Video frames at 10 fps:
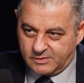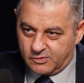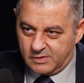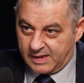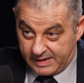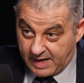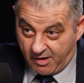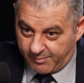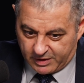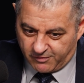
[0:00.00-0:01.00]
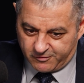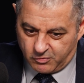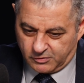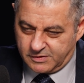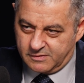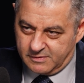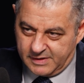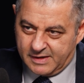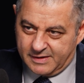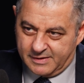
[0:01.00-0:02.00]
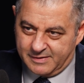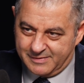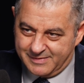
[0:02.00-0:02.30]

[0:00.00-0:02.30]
and in Arabic, of course. Yeah.